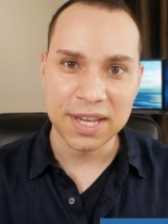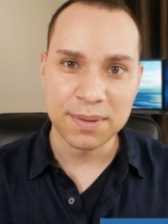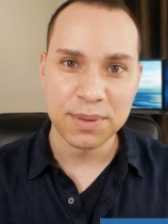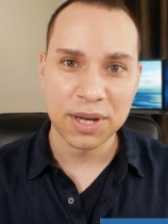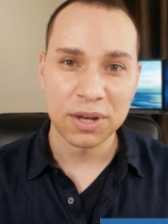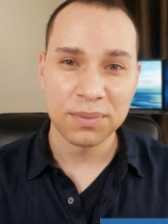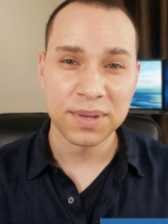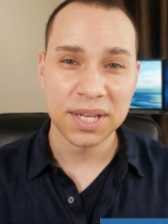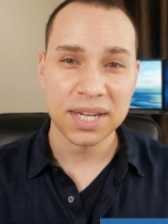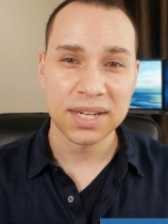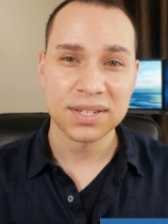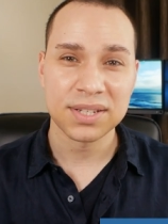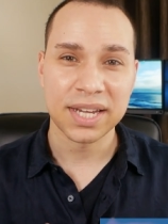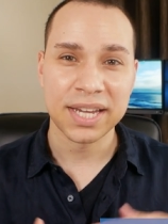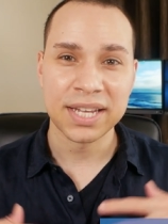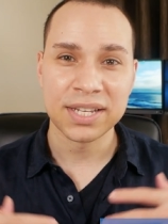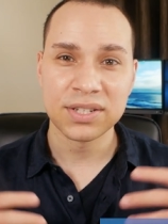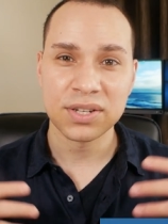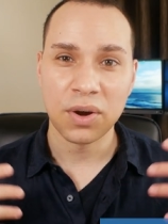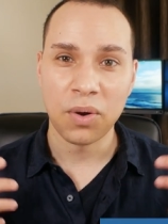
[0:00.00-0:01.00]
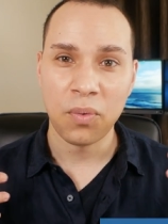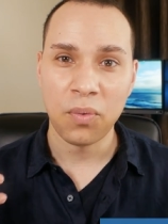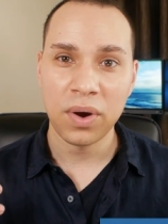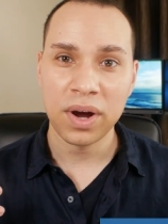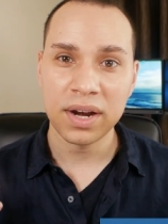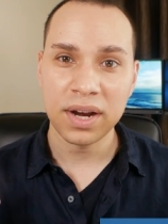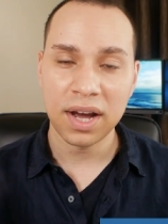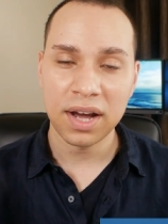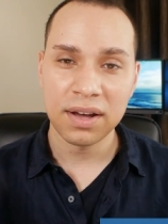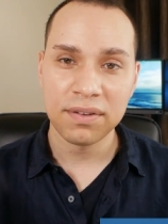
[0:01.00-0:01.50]
email because it's
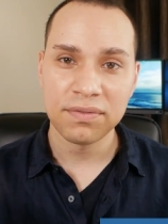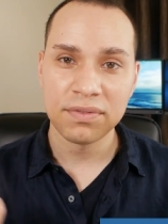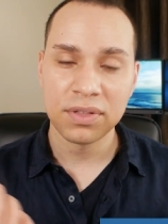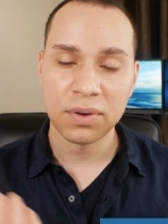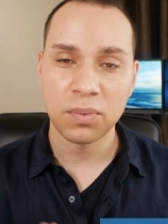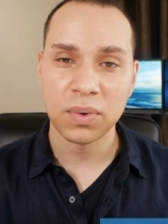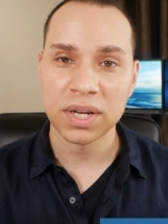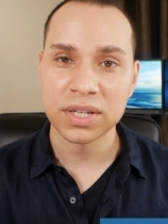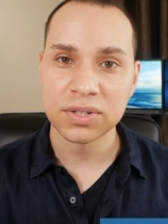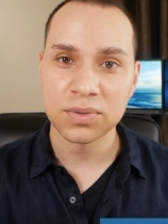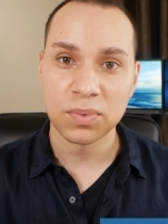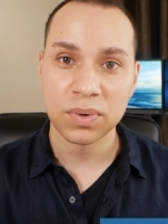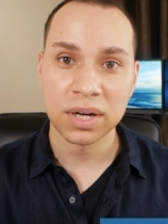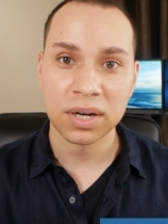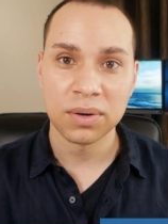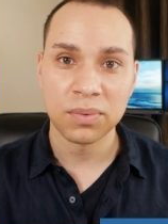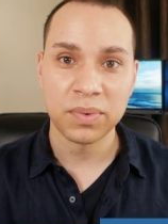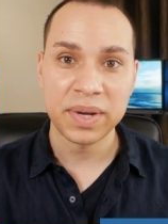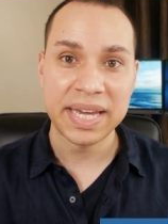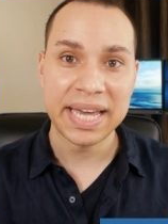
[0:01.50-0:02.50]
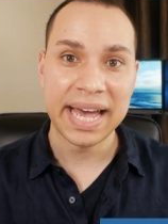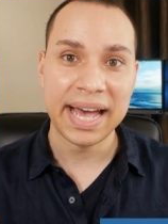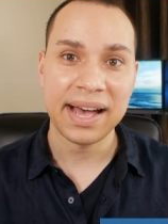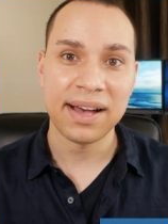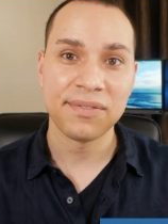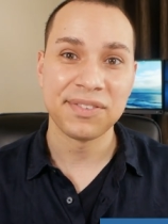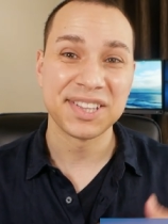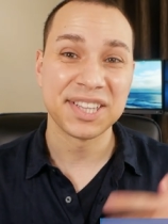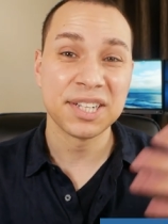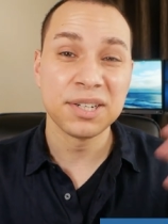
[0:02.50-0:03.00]
one of the ones where we
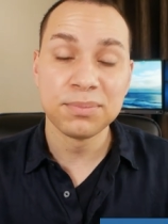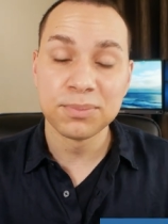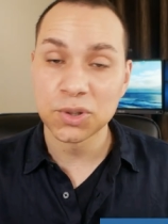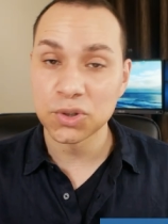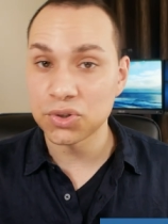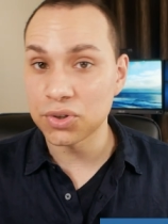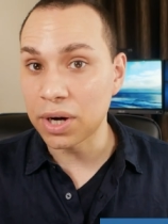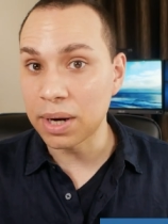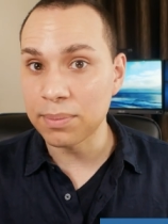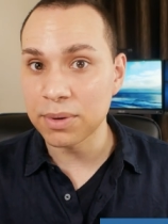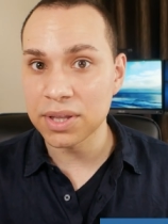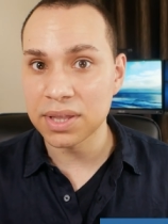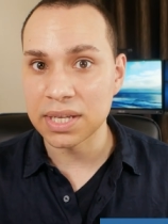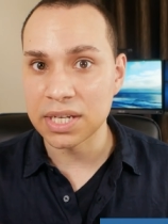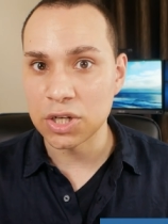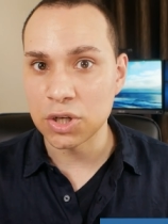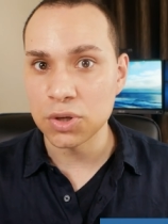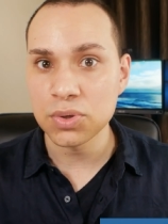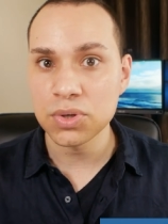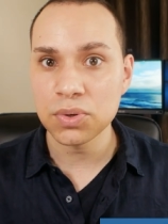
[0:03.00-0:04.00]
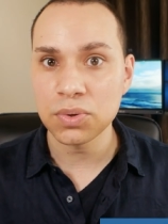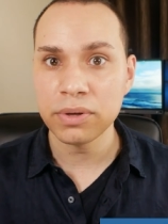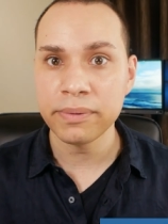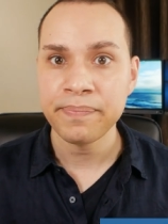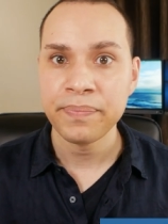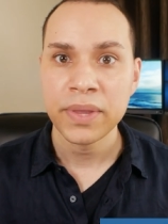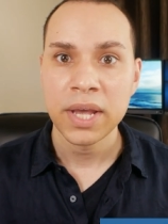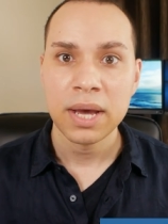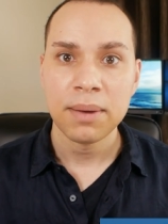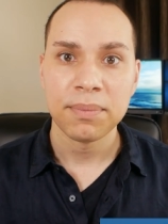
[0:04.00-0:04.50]
have a little more drama than usual,
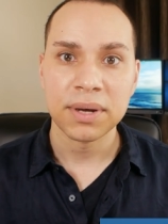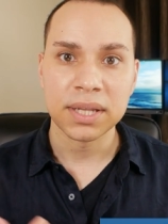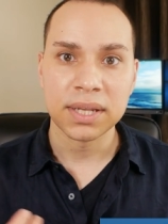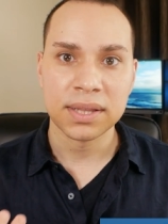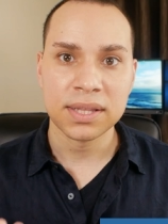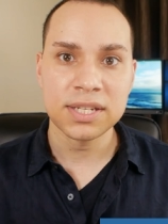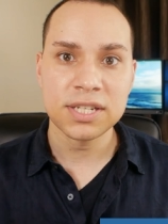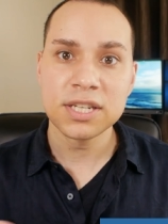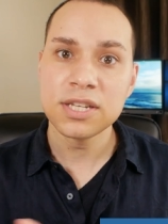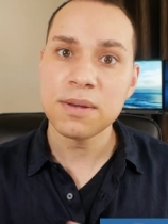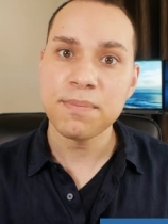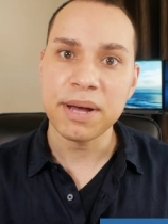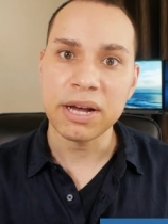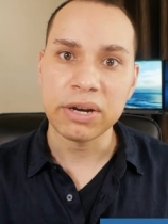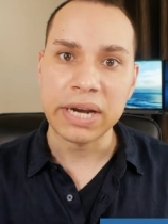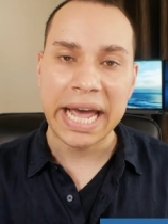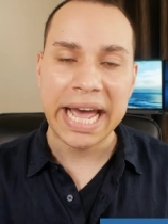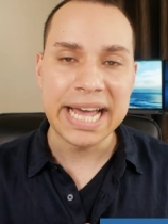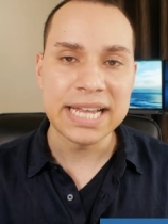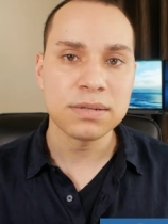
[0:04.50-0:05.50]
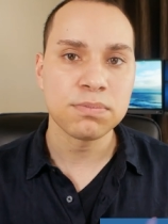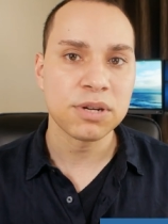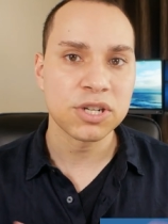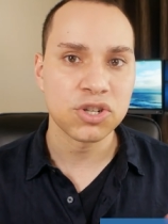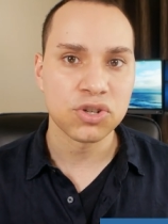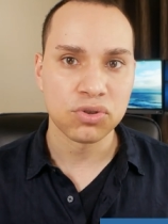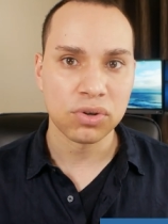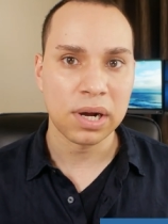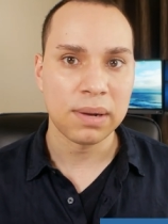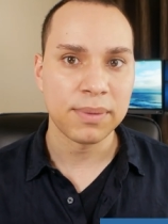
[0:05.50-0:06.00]
but this is about as
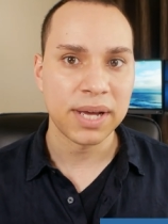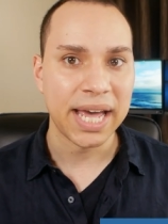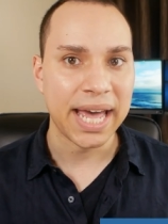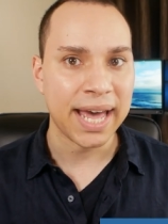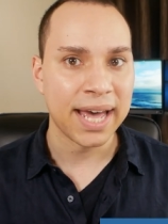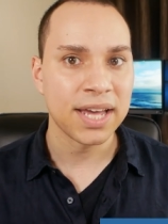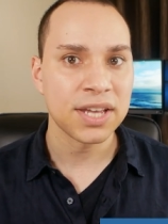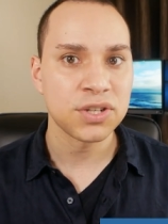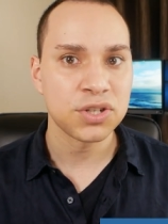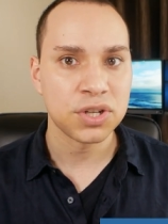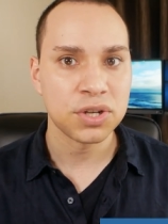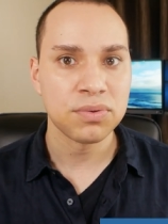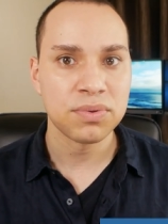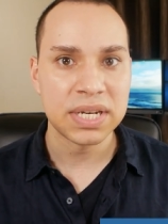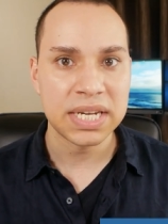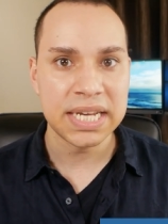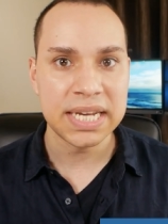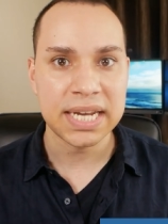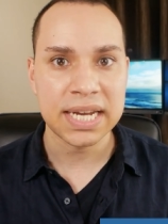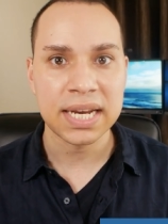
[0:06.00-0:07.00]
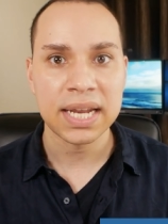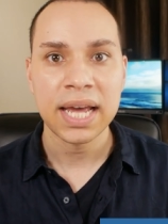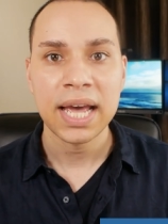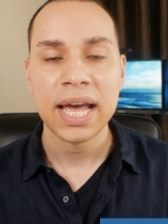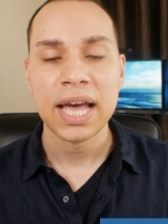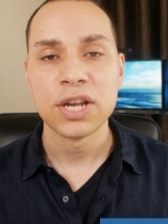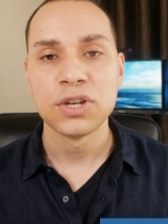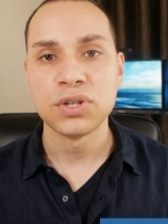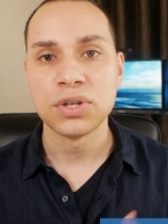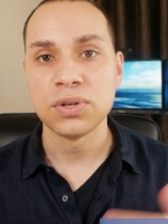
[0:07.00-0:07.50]
much drama as you need
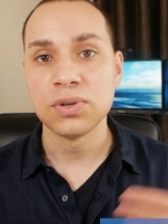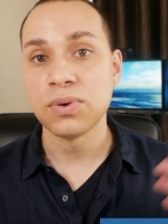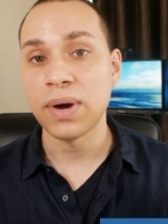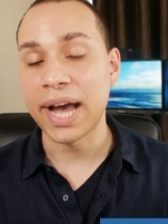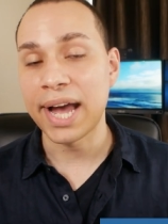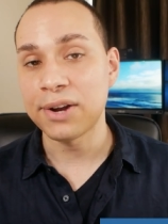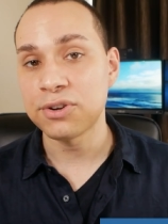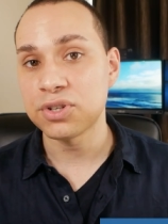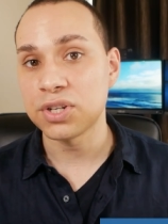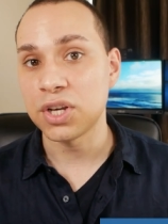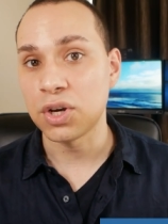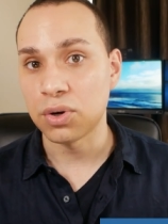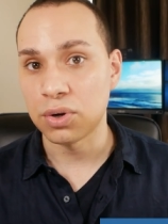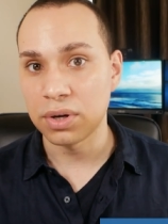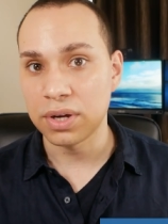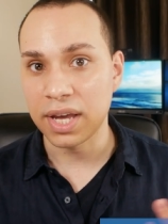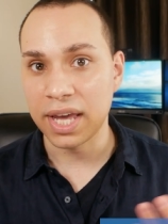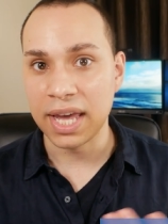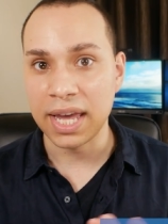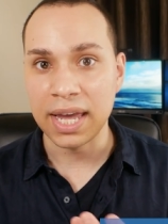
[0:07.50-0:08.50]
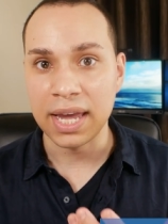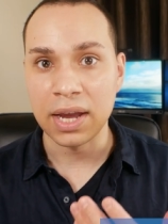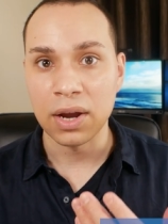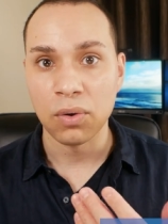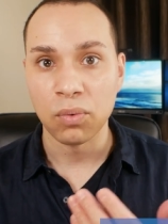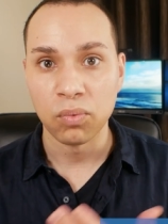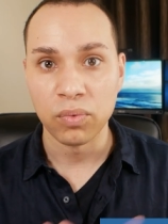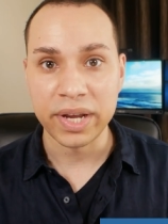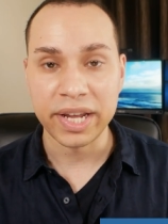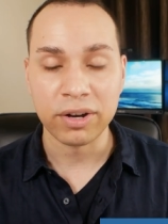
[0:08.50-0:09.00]
to actually hook a
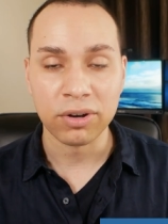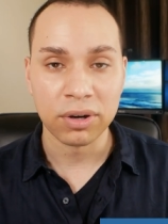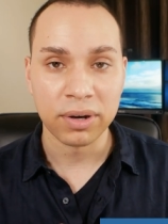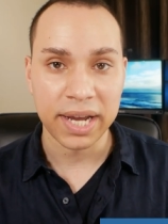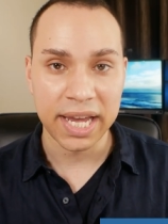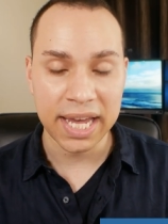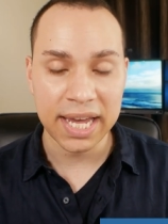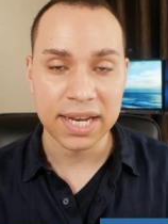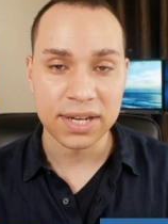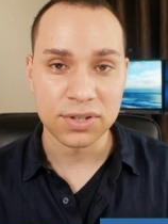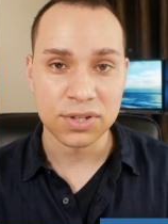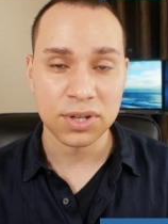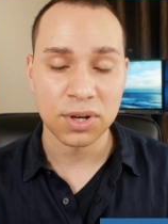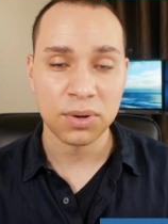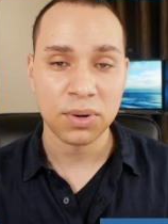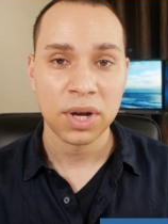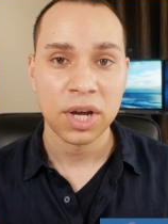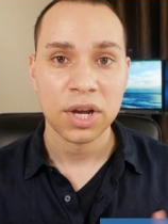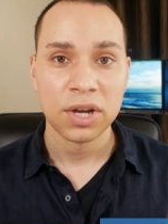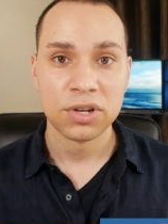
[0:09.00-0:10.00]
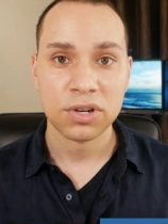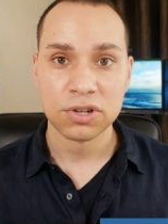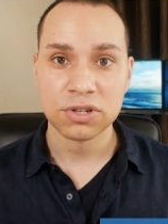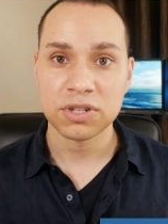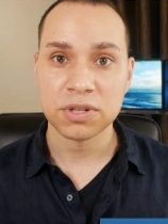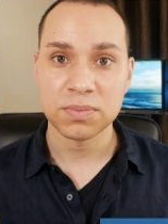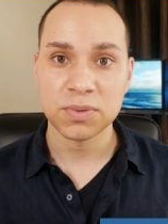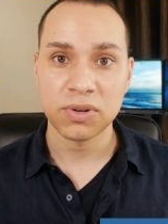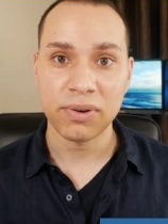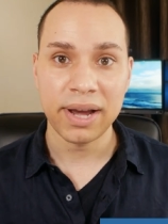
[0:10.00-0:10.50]
reader in. So your
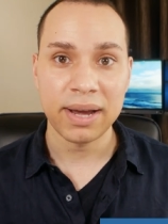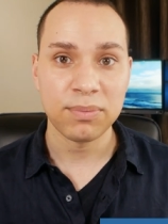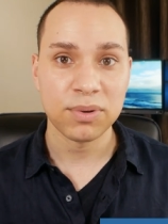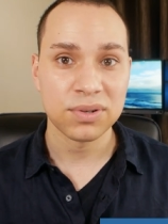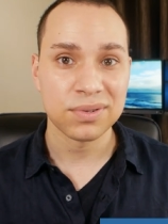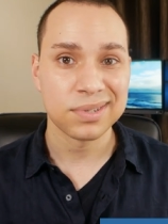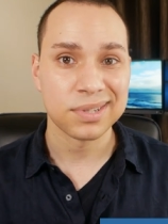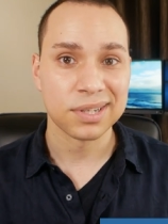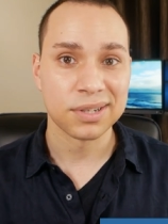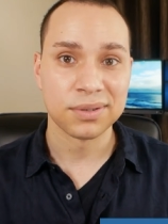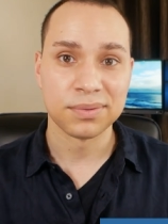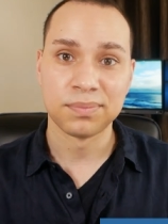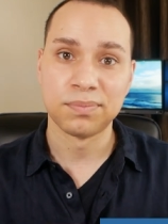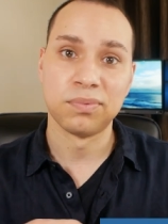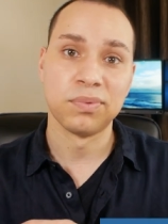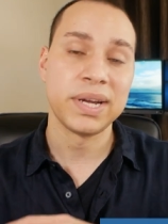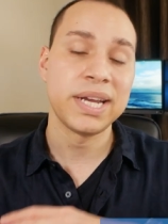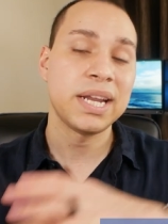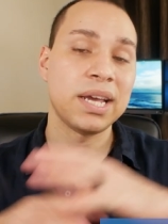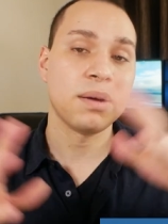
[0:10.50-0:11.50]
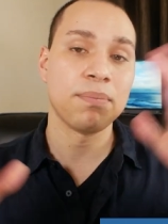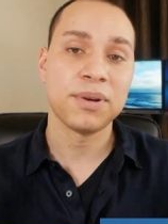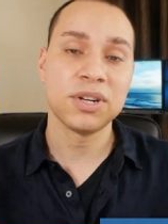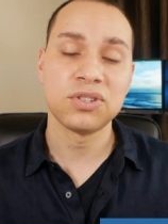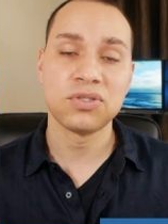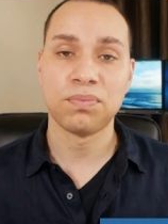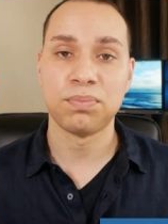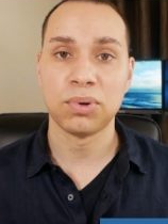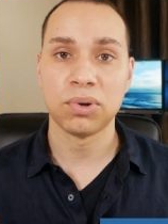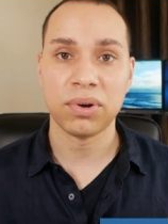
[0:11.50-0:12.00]
subscribers, they're reading a
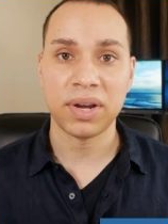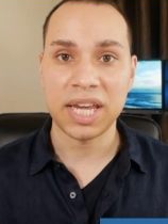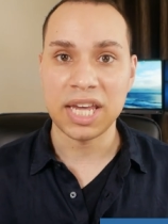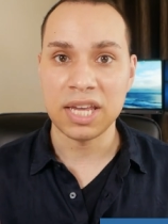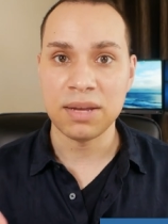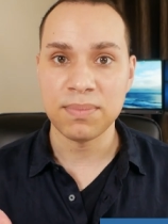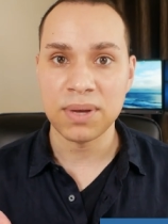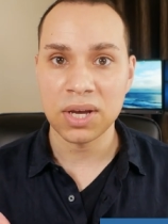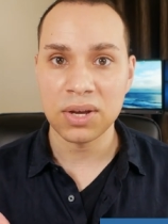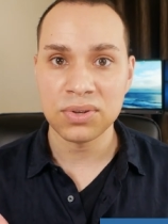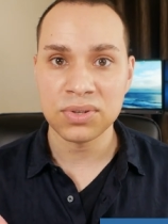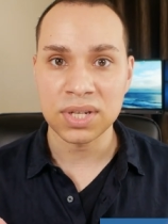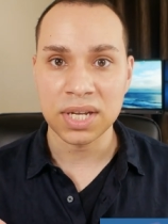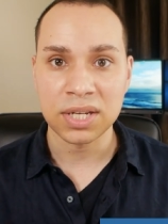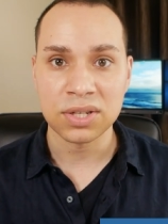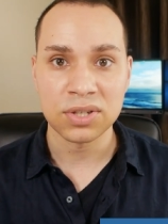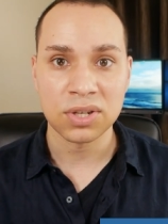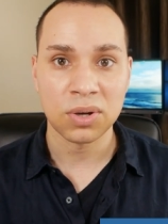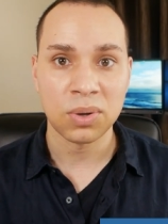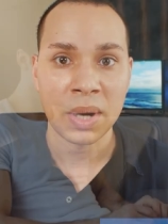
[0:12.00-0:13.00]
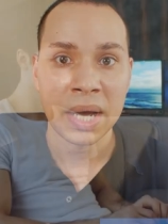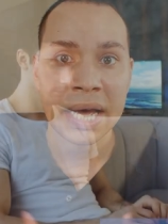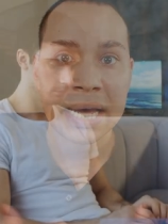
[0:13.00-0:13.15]
bunch of boring emails, and so